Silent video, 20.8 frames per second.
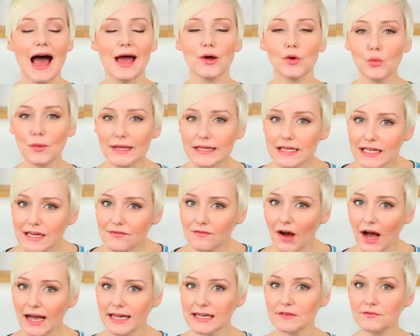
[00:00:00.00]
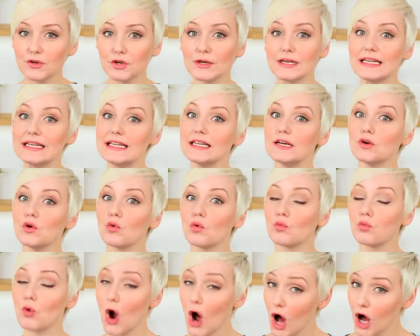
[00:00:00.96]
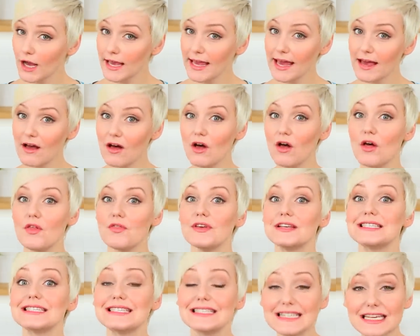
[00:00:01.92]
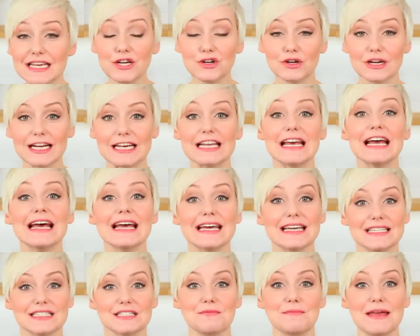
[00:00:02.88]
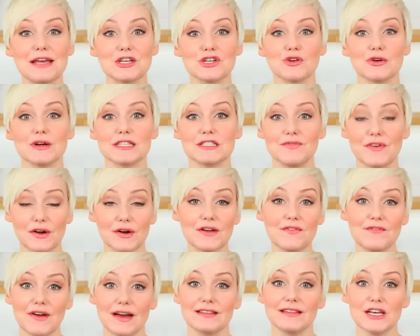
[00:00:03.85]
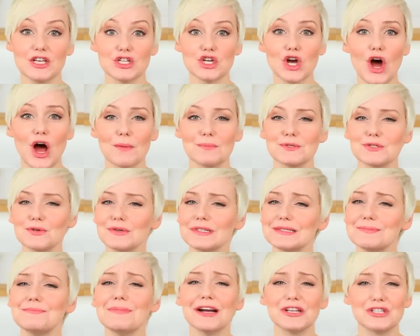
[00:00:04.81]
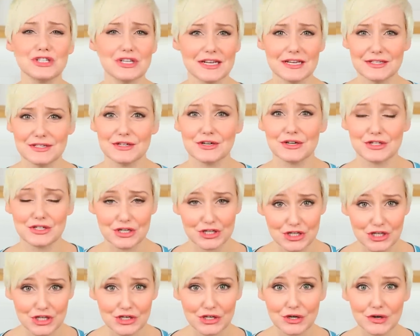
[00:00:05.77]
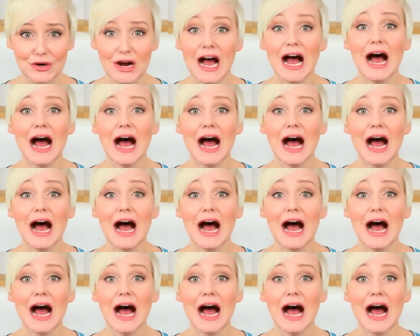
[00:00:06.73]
I really find if you're eating raw kale, the secret is to make sure it's very finely chopped so it's much easier to chew.